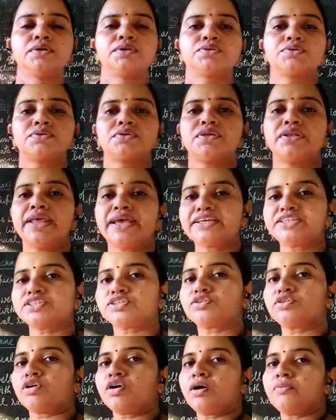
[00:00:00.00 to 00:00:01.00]
So the next
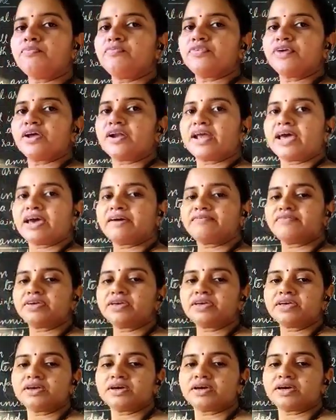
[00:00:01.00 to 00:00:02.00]
crop we are
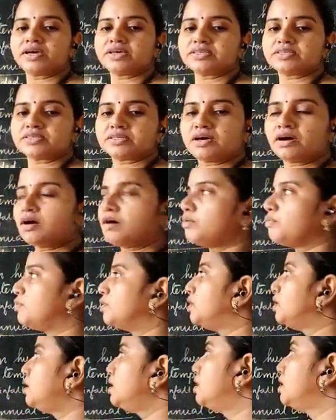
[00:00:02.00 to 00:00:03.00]
having as
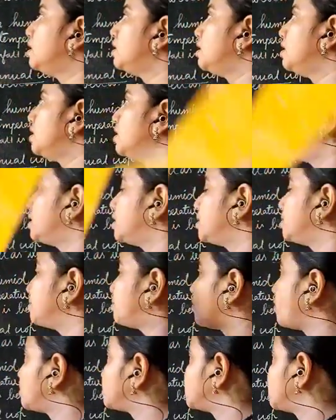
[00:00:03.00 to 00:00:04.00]
our
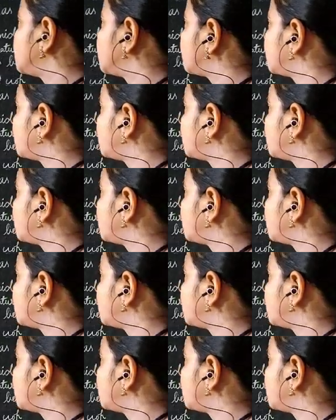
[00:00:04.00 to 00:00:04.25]
important